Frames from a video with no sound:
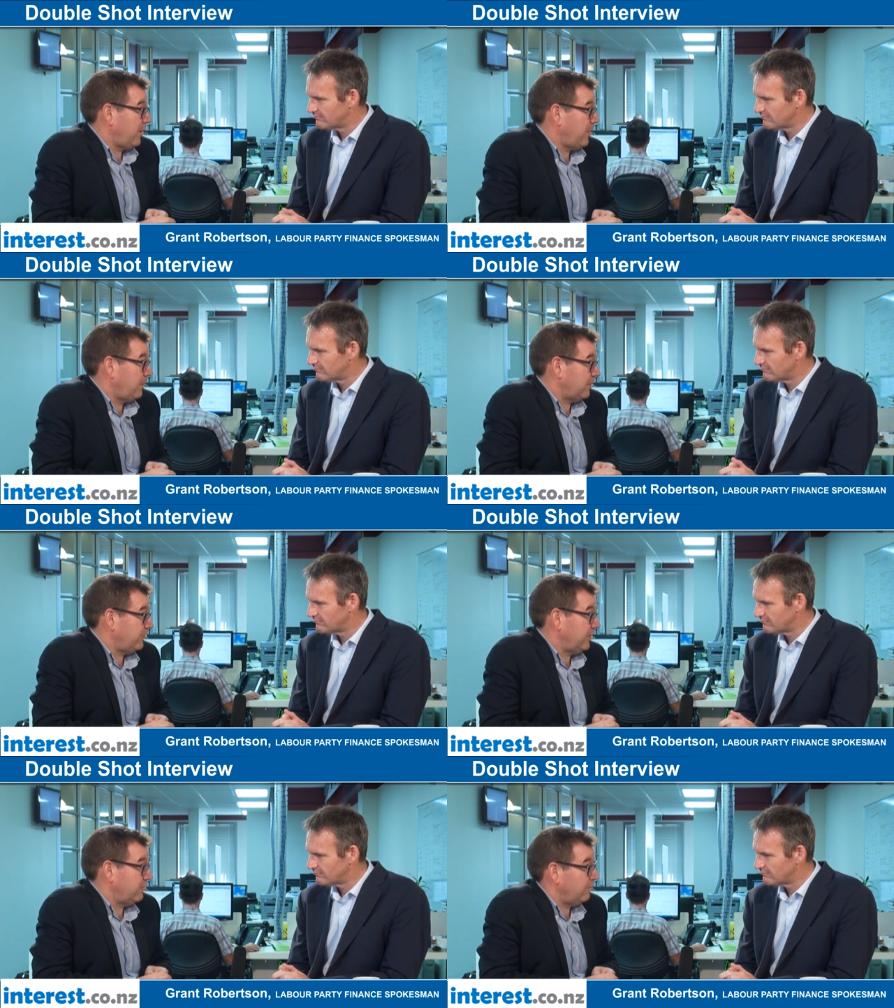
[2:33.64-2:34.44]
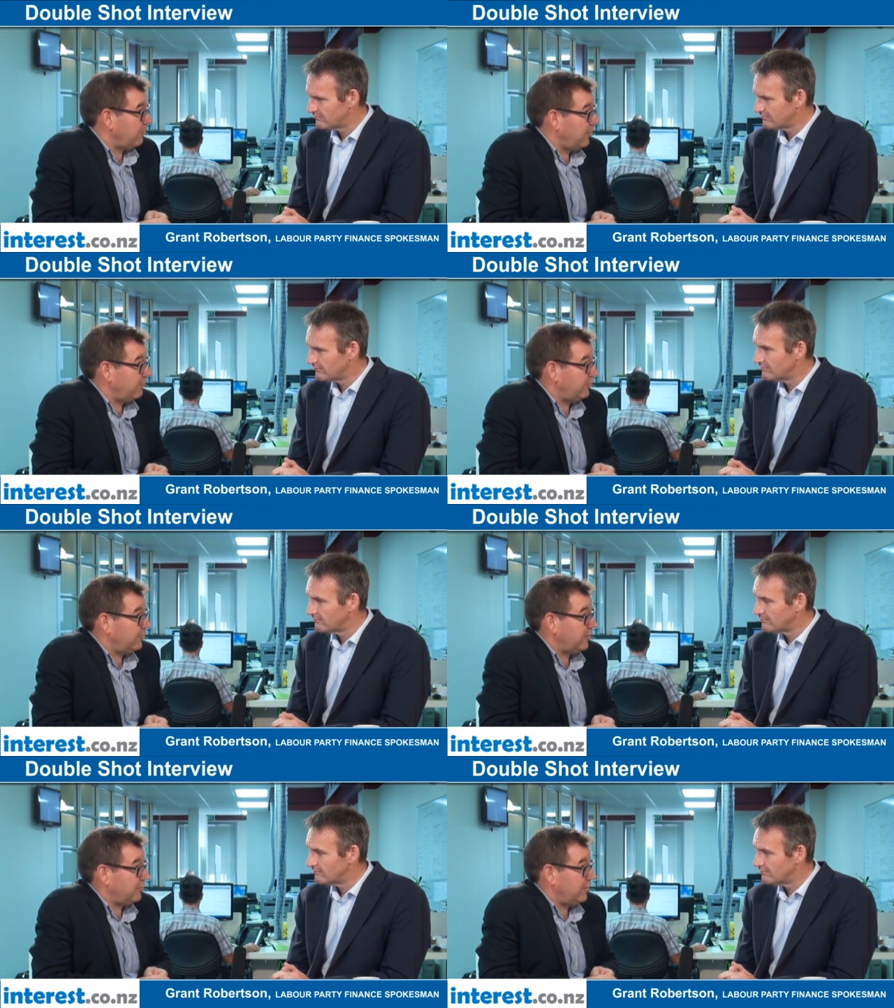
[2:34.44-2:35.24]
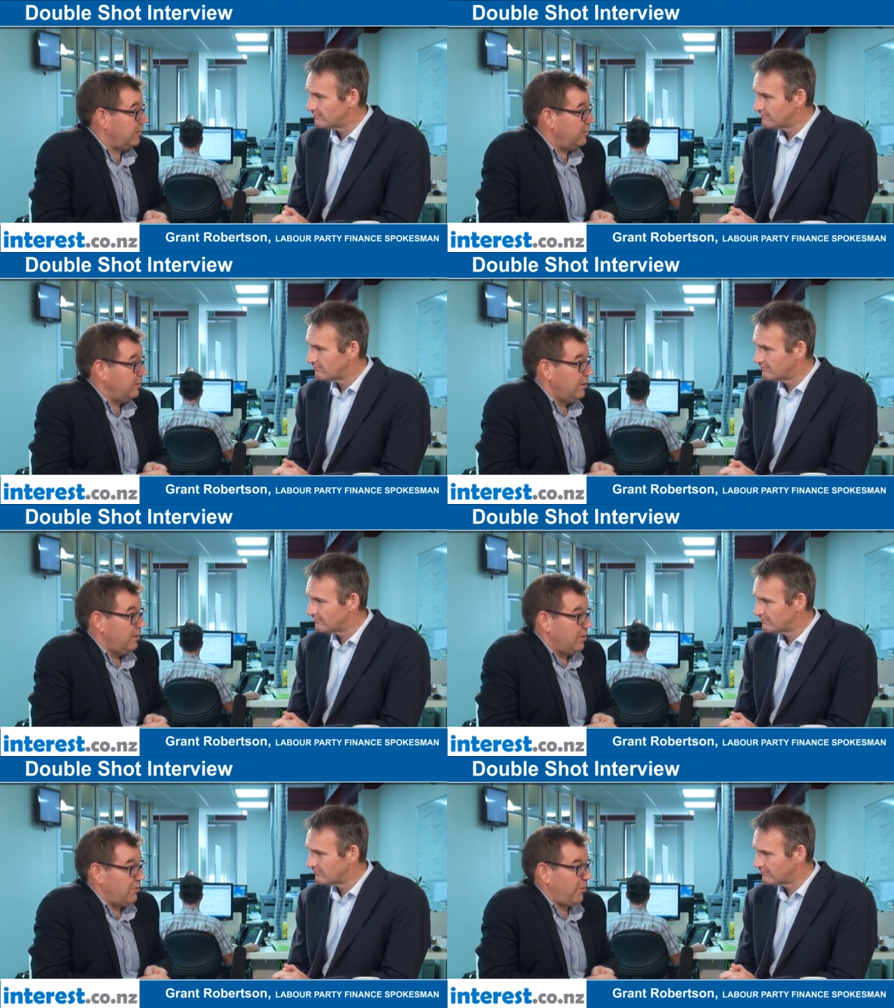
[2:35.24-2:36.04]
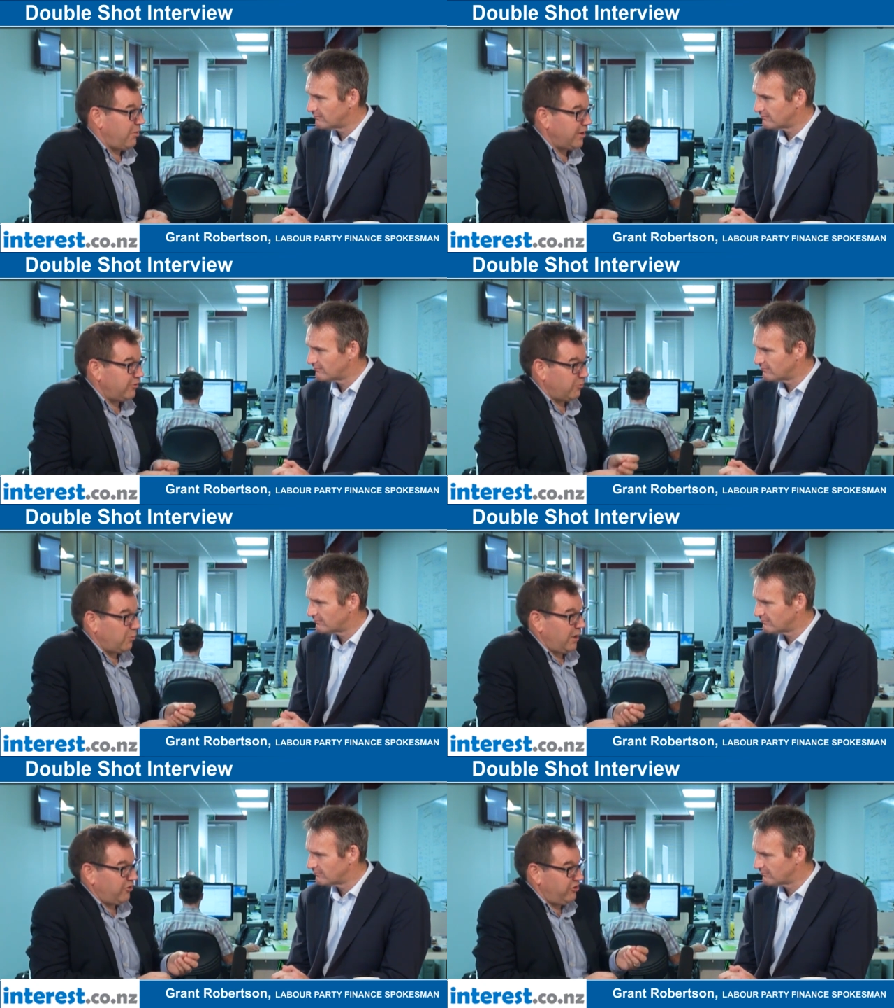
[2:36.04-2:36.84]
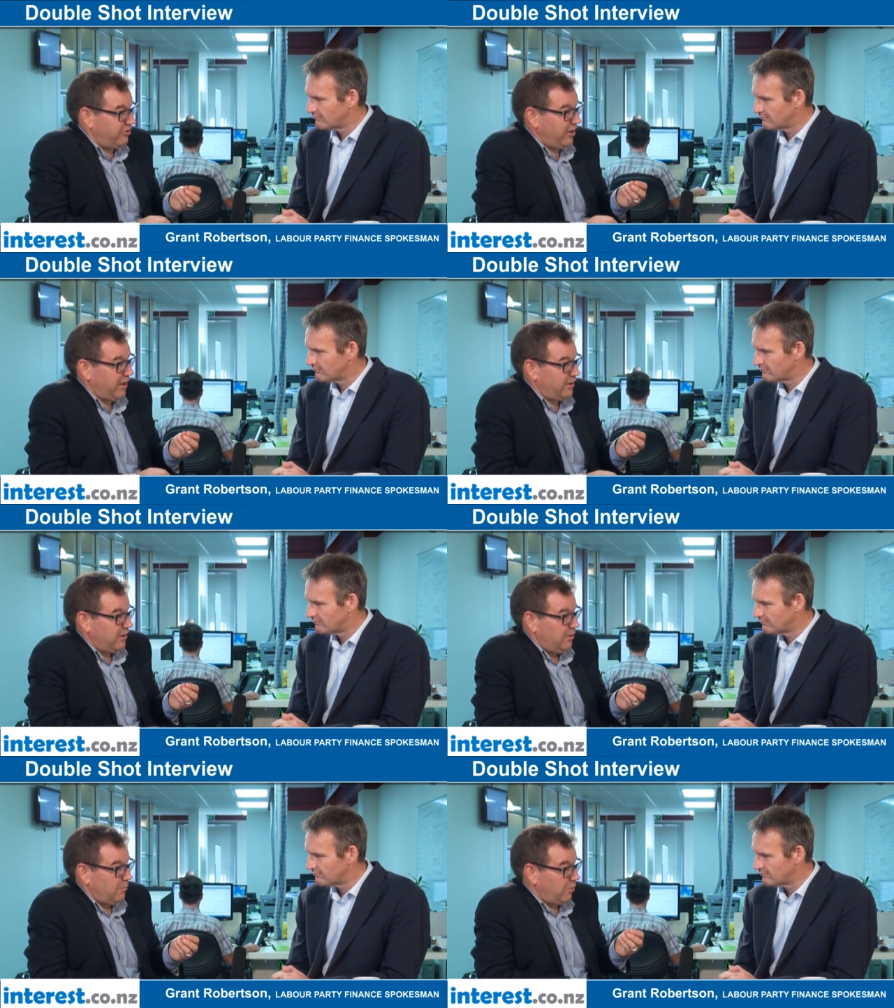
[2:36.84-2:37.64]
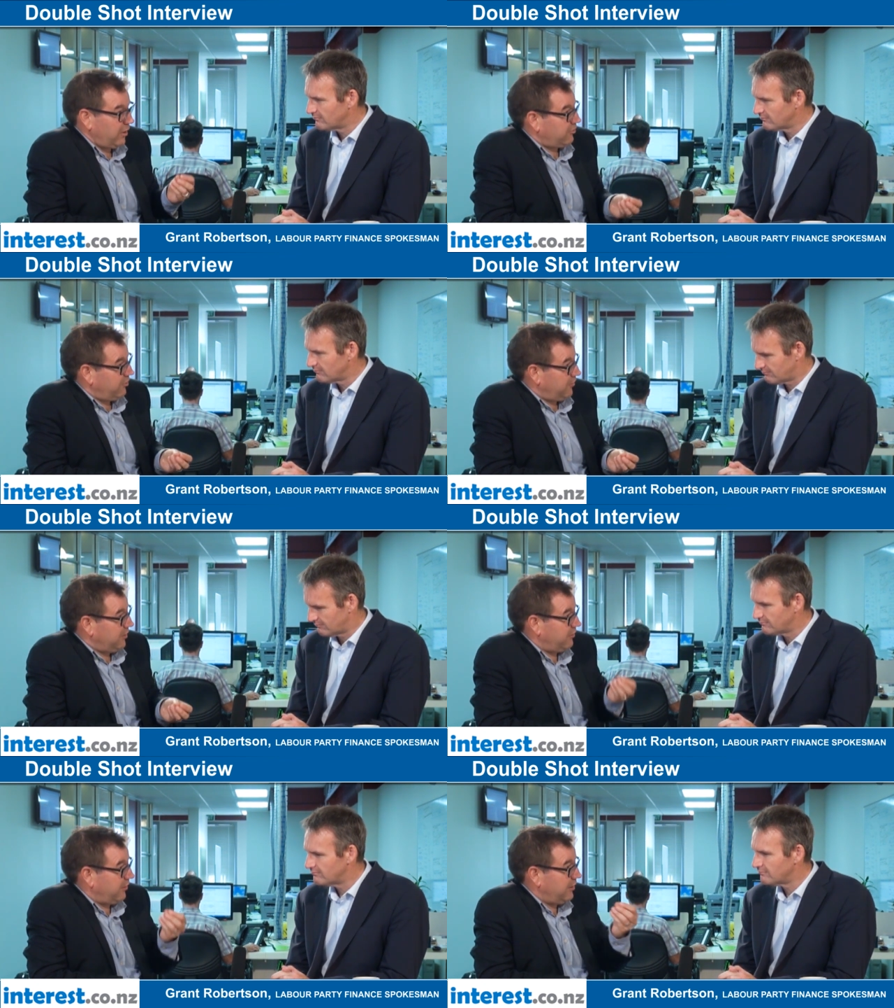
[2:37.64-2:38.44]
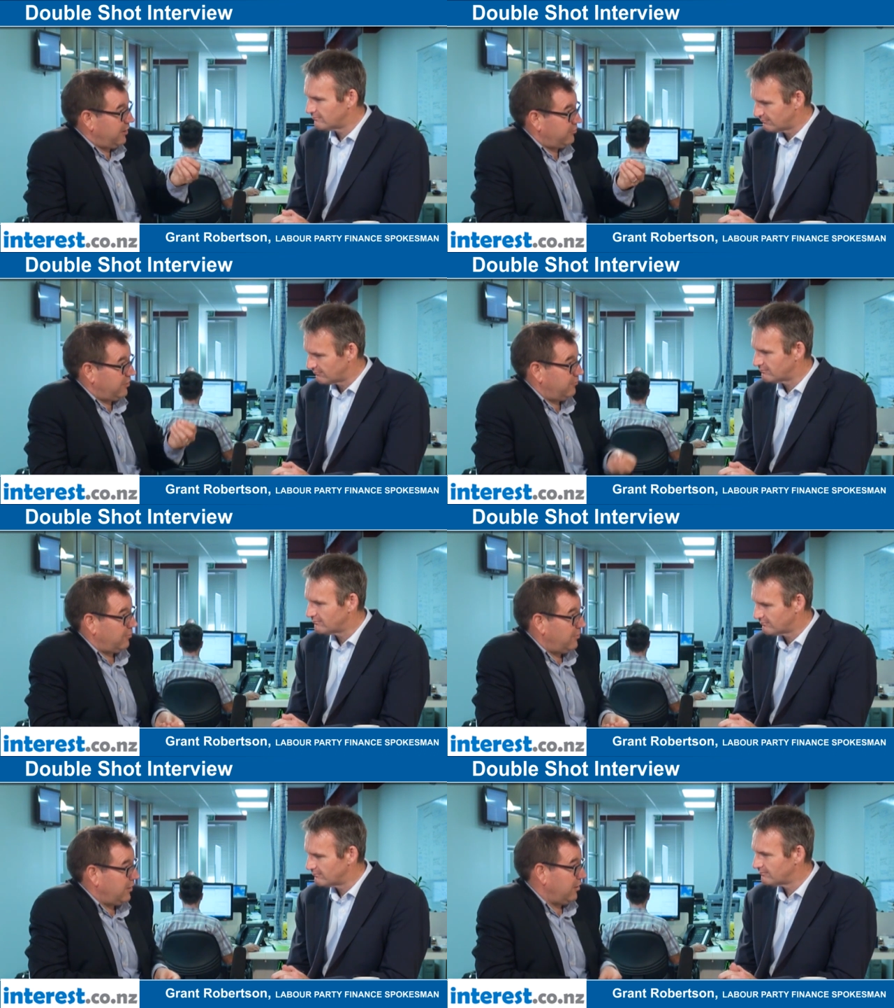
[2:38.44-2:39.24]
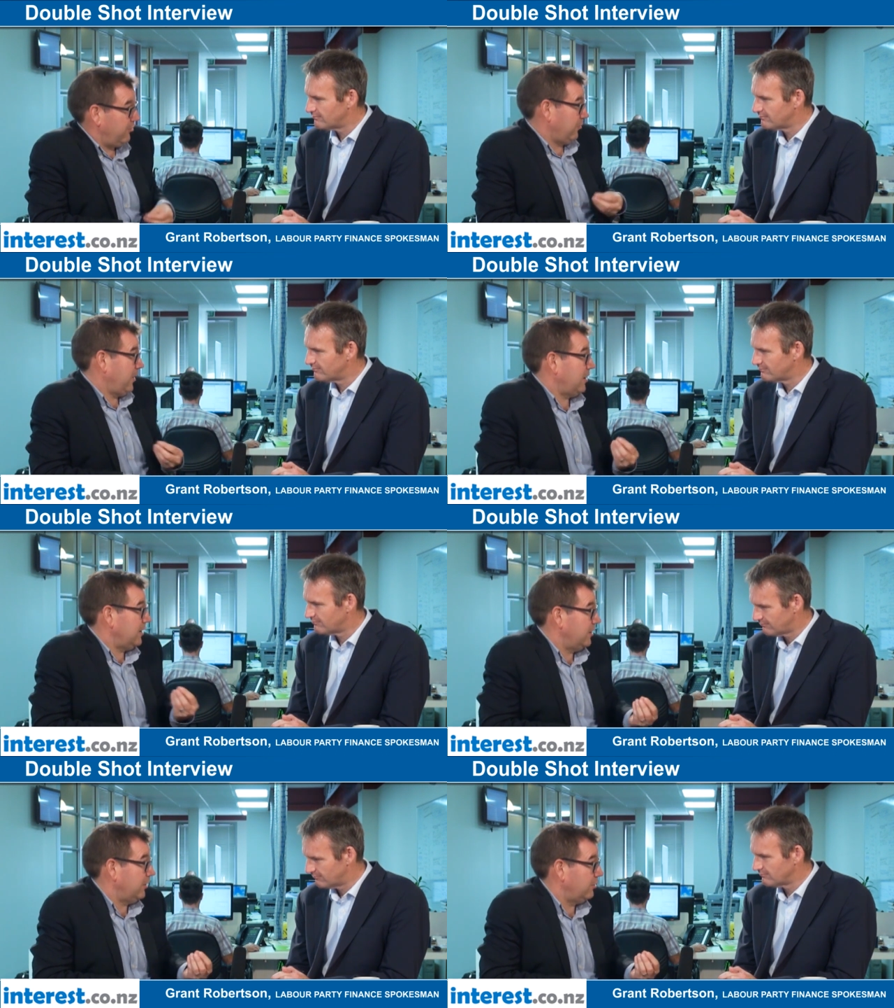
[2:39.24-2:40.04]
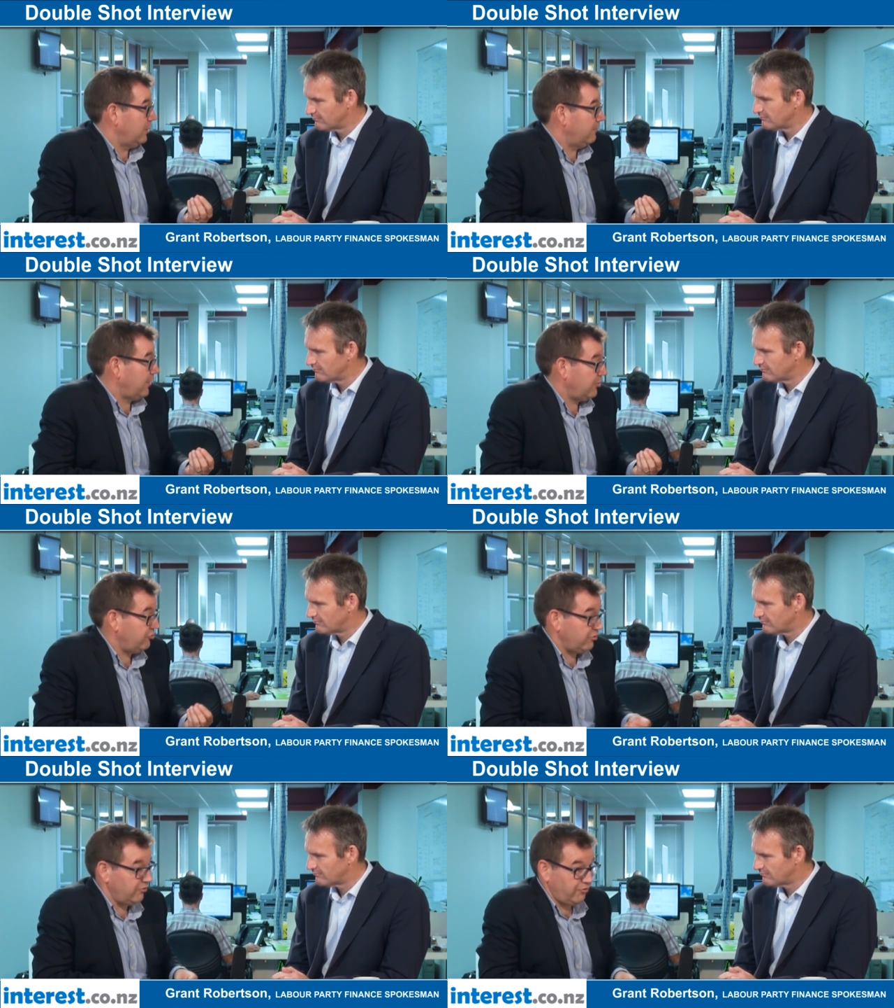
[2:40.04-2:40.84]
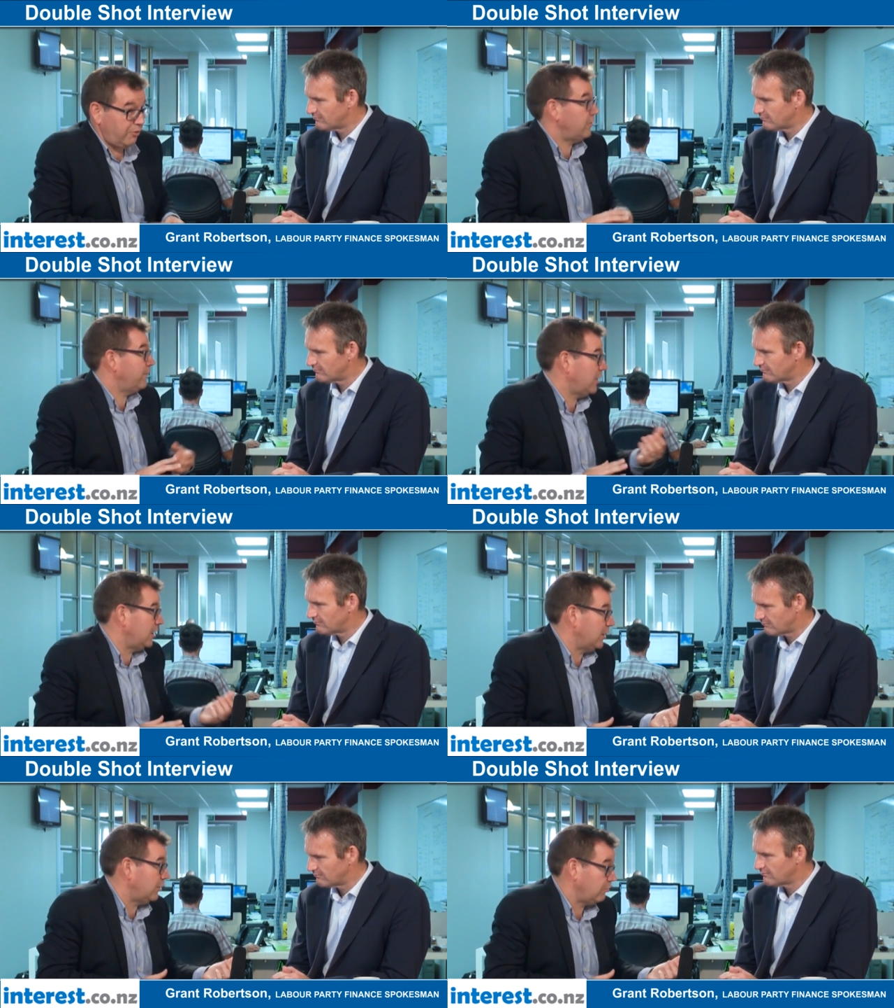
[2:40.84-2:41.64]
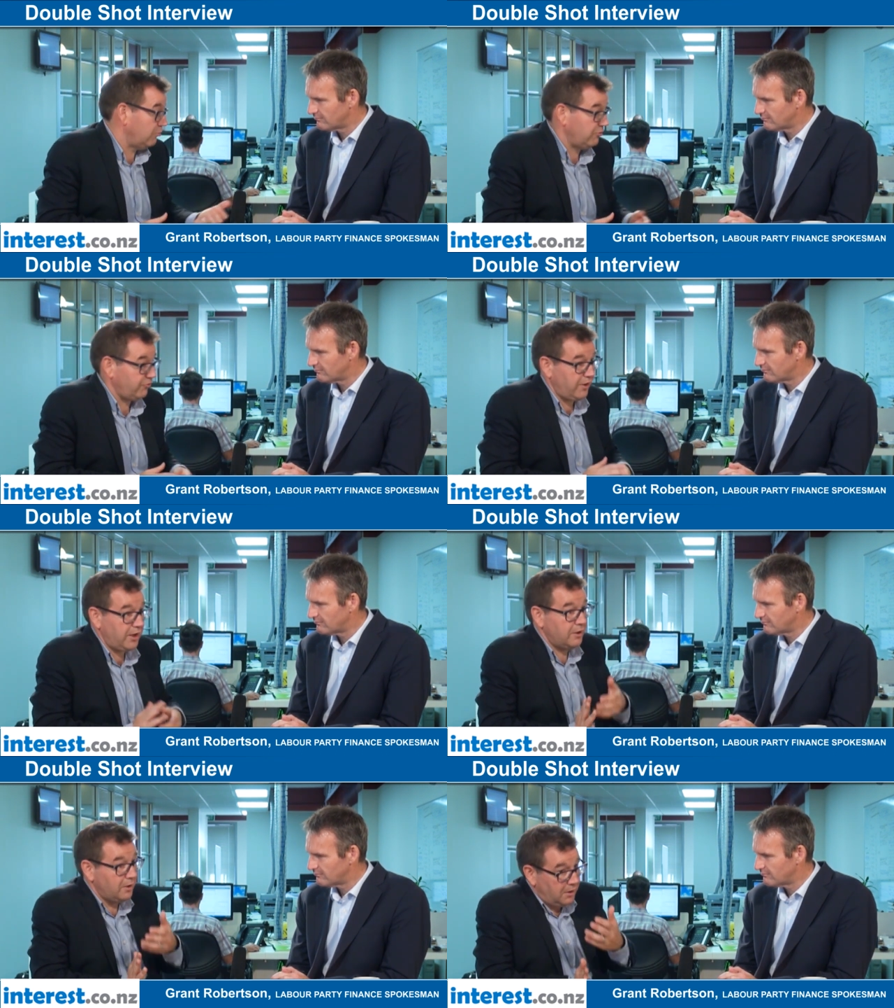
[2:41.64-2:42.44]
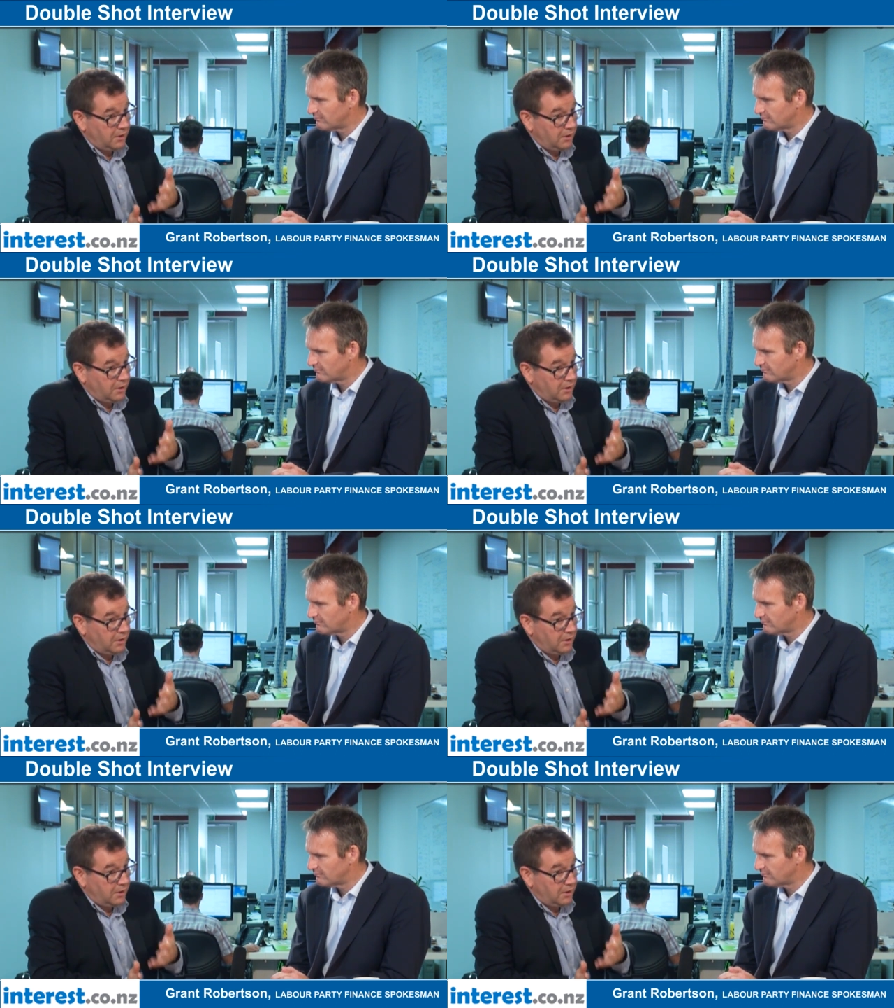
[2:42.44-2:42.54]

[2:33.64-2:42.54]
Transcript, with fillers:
Speaker 1: by a public sector and private sector and in the things that will actually take productivity to the next level, and that is about leading on innovation. So we've clearly got to address that.